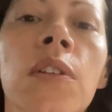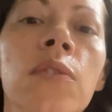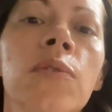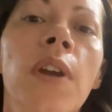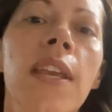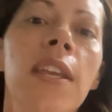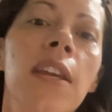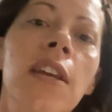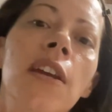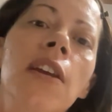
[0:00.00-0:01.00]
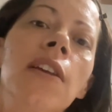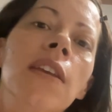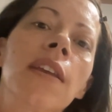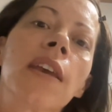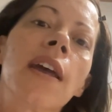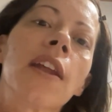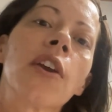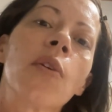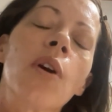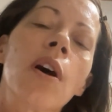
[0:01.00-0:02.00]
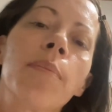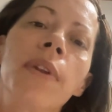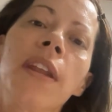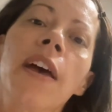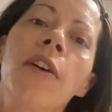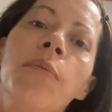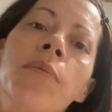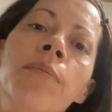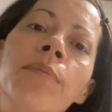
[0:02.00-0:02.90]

Right here, you can kind of go up and down.